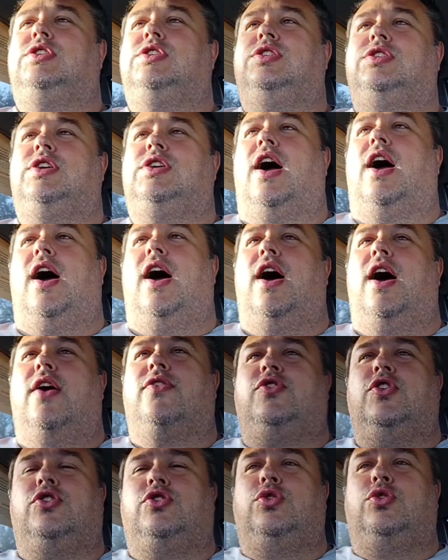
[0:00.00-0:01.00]

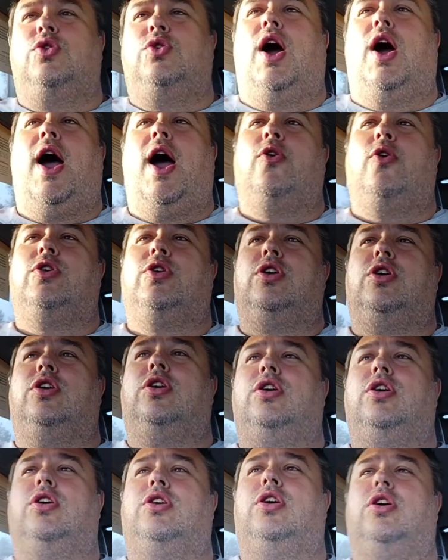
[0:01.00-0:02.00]
After 2
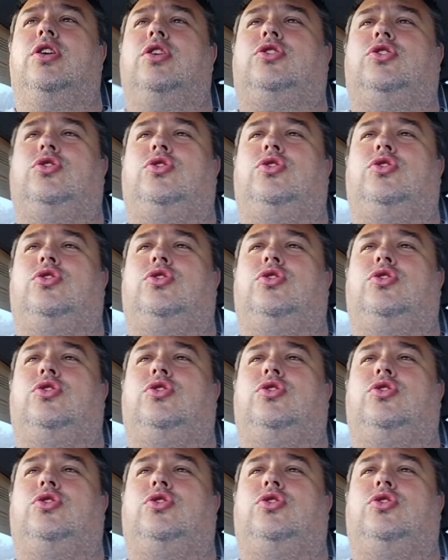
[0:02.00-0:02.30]
hours,